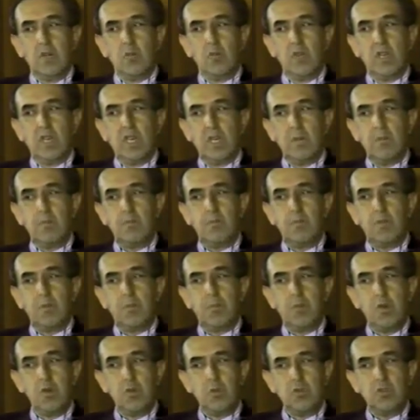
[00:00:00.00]
We
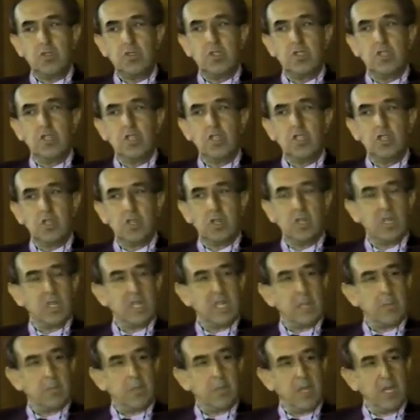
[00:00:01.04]
proposed not
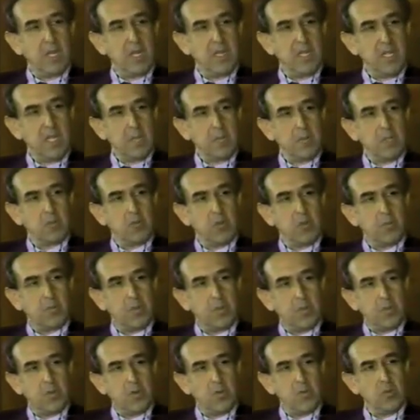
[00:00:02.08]
only a building, but we
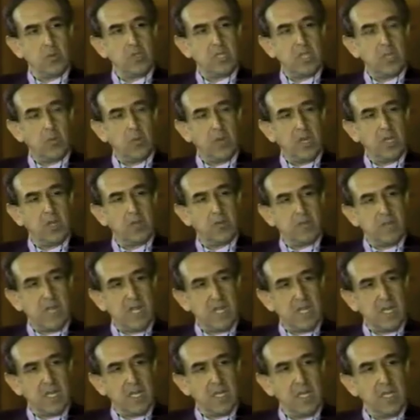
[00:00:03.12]
proposed a way of
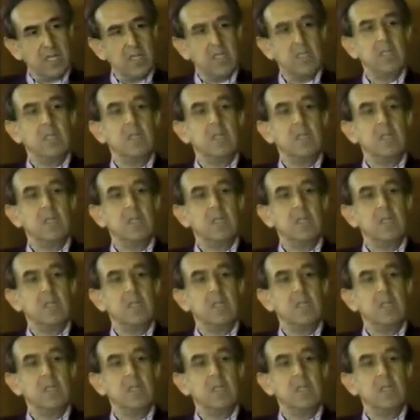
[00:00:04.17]
running it.